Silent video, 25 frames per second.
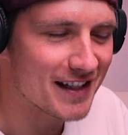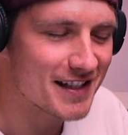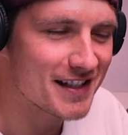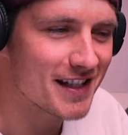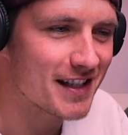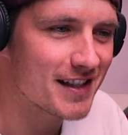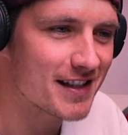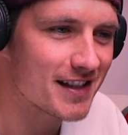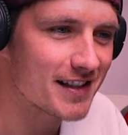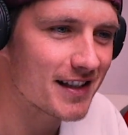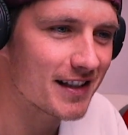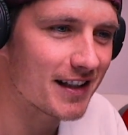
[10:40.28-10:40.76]
this
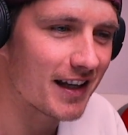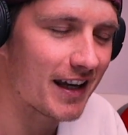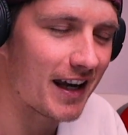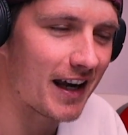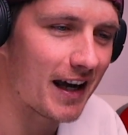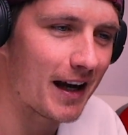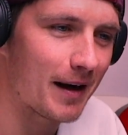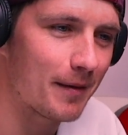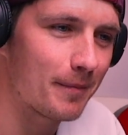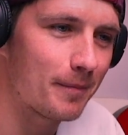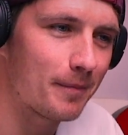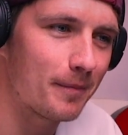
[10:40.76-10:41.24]
is,
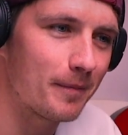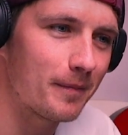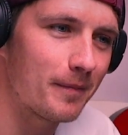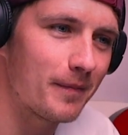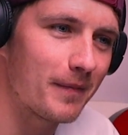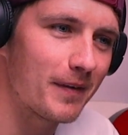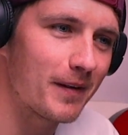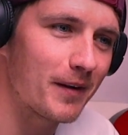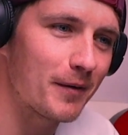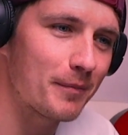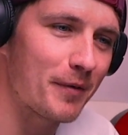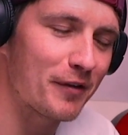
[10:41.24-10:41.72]

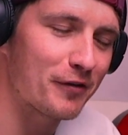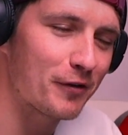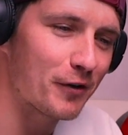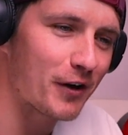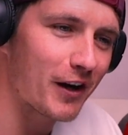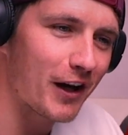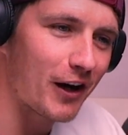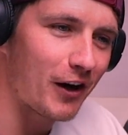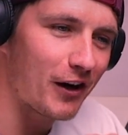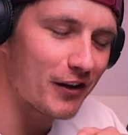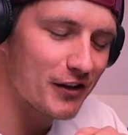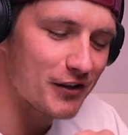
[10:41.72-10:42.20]

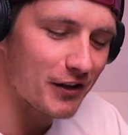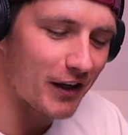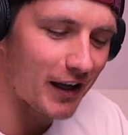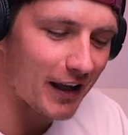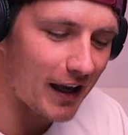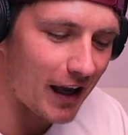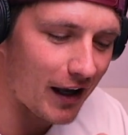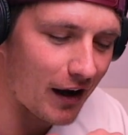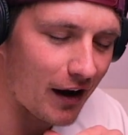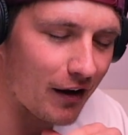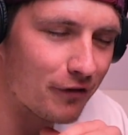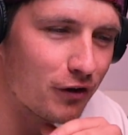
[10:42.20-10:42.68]
before I get on to,
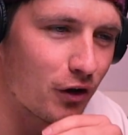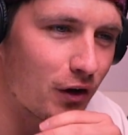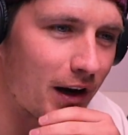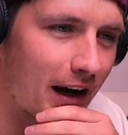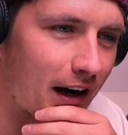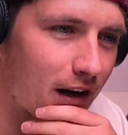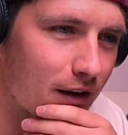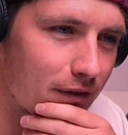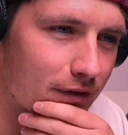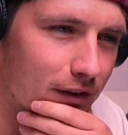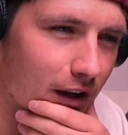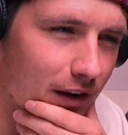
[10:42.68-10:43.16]
have you
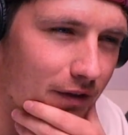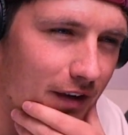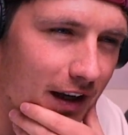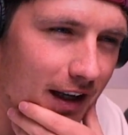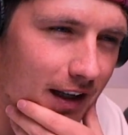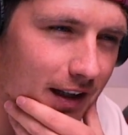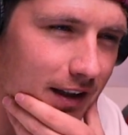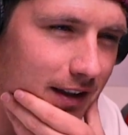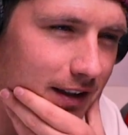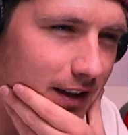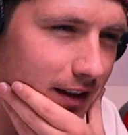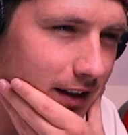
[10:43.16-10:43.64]
heard of Love
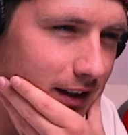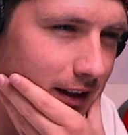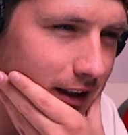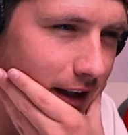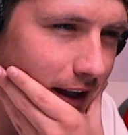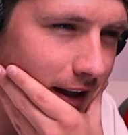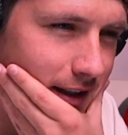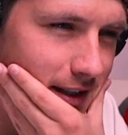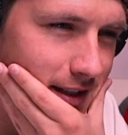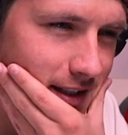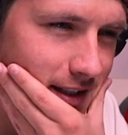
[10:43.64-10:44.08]
Island in